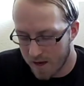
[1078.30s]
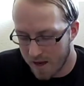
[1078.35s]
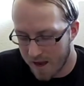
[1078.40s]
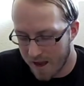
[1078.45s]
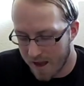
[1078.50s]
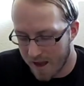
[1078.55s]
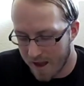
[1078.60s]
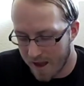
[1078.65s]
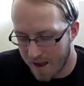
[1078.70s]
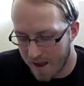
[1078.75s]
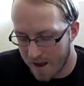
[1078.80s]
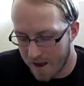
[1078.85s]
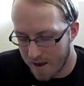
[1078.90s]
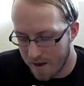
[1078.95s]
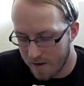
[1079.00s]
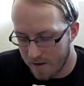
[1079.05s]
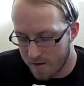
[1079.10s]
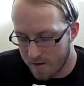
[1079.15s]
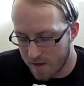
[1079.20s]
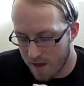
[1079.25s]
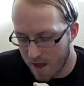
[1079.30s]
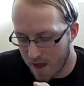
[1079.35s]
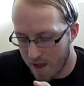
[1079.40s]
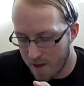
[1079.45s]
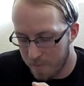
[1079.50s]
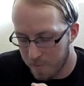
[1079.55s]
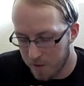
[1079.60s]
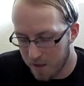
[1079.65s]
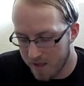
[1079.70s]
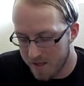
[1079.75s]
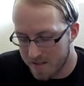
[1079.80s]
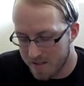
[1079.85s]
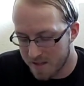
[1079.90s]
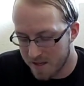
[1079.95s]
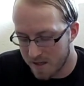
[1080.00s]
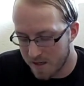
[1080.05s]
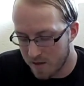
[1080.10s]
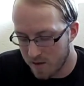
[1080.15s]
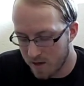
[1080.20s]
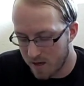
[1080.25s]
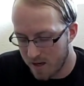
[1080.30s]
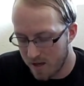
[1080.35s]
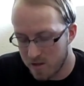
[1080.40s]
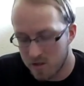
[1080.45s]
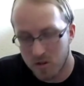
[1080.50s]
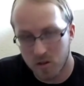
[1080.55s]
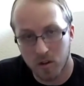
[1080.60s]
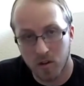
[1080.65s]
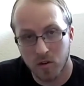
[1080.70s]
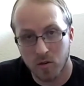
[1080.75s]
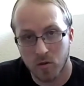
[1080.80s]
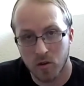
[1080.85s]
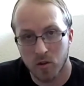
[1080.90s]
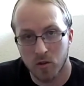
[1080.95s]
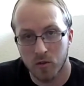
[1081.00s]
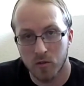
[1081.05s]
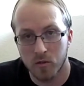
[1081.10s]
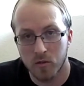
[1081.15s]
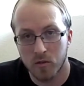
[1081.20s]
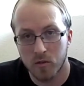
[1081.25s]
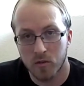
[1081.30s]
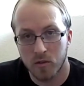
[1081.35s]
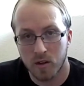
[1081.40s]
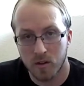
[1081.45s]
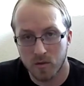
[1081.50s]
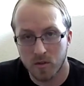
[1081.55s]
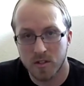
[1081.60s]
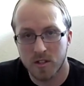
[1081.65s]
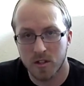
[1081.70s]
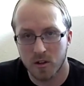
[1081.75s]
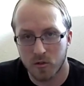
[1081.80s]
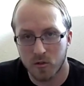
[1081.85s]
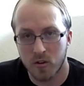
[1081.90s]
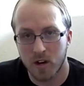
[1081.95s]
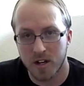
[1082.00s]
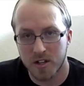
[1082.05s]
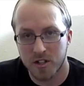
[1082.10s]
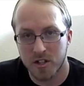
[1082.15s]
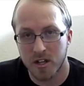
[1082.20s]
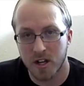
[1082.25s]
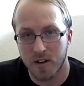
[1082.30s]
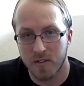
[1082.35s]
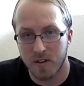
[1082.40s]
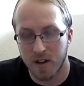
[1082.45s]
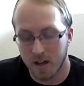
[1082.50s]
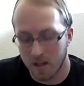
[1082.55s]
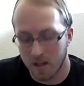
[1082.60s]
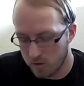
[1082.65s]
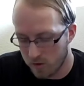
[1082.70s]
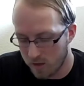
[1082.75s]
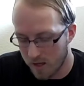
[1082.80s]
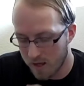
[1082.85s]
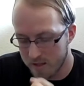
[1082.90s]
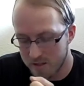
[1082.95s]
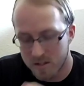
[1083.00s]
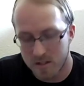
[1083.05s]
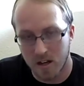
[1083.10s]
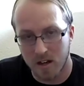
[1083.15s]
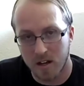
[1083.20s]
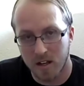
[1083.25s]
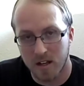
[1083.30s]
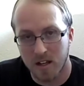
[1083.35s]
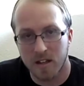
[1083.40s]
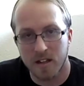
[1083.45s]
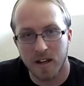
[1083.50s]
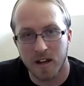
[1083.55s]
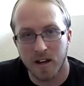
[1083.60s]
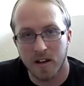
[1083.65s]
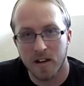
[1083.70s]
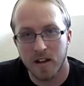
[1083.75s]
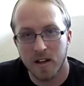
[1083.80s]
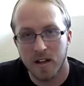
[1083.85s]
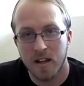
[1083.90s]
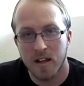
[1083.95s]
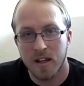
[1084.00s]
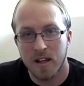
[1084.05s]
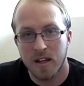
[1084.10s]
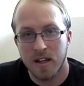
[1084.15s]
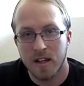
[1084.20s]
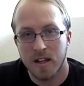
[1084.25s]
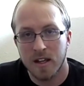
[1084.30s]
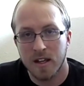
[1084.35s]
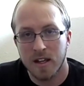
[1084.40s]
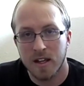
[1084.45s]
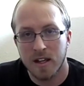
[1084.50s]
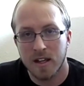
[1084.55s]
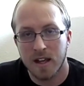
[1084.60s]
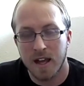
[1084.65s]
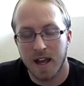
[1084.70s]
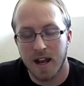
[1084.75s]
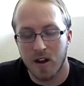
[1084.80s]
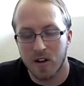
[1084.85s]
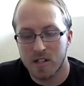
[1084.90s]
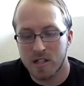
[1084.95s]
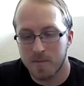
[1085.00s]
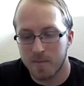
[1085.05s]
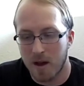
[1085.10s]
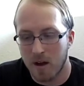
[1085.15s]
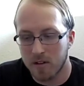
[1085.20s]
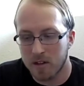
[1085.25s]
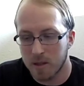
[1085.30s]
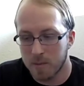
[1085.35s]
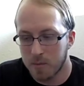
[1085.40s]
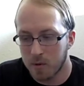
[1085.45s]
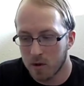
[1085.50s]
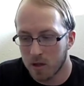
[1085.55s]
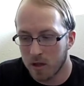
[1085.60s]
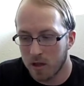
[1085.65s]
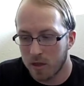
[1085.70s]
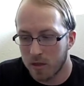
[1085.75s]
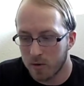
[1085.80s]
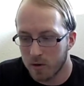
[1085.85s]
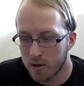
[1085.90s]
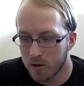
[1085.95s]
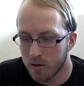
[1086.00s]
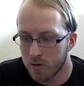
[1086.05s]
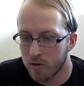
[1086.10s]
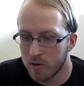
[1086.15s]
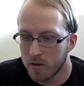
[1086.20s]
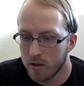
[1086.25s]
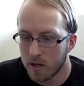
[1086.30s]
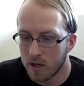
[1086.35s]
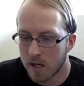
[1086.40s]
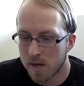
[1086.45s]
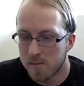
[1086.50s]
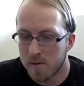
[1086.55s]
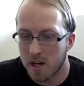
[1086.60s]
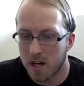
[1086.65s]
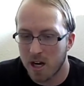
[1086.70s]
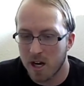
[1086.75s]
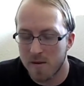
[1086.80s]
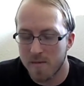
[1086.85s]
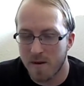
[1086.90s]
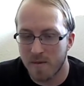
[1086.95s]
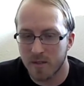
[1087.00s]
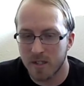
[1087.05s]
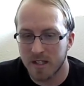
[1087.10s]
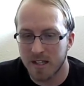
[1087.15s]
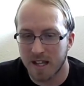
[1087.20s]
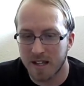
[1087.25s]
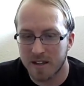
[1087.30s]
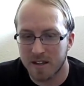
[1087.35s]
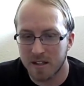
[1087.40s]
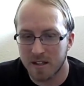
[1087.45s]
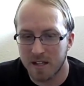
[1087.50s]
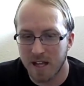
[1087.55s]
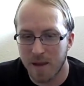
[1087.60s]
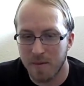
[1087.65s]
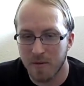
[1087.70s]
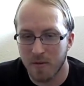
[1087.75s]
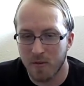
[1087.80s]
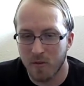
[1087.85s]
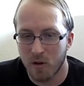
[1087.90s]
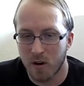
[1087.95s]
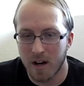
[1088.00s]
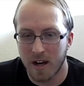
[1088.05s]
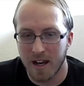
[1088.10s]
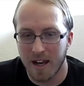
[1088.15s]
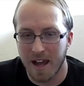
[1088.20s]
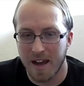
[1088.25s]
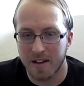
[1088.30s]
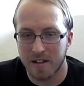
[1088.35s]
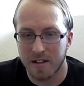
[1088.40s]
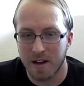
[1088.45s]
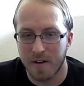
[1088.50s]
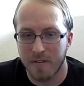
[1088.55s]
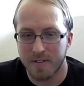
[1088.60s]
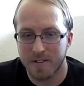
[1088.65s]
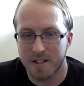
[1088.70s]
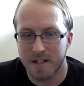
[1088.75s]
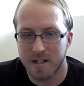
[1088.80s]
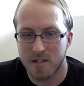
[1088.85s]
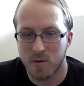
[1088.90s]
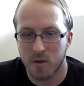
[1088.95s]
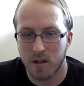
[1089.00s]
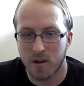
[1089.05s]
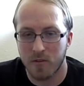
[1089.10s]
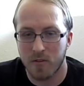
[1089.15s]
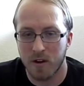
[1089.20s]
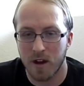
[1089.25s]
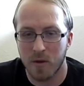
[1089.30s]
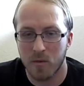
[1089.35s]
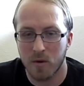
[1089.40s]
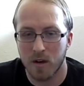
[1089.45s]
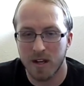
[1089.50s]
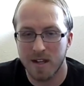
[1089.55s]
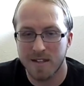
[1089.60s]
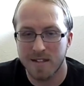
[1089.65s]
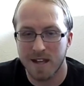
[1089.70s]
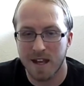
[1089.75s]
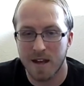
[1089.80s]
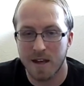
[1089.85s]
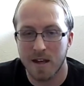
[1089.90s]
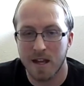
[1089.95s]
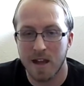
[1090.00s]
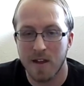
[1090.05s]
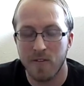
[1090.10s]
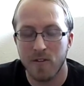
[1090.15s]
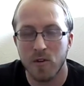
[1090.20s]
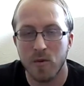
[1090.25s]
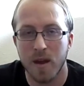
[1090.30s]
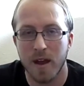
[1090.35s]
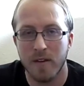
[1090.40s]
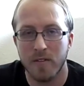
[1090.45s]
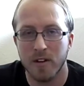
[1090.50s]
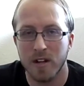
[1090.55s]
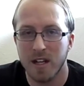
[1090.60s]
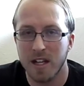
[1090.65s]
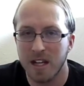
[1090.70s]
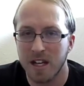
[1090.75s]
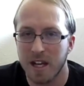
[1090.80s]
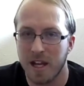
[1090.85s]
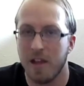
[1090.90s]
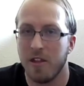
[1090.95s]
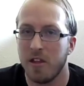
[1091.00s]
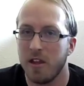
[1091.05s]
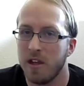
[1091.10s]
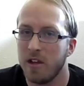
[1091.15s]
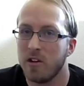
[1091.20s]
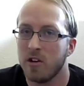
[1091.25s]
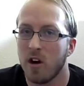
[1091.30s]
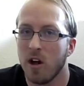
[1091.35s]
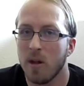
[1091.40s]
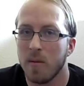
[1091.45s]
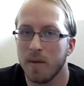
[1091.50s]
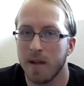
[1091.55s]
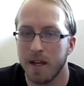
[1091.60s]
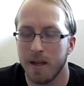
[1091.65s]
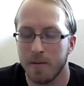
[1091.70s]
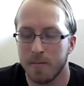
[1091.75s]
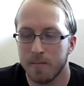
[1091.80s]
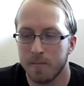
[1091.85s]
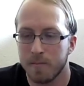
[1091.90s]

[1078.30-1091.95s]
and I placed it into the groove. It was still fresh enough, I that. I stuck it in there, and I was about to pull it through, but I remembered that the day before I'd had a conversation with a friend where he said, if you ever need anything, call me.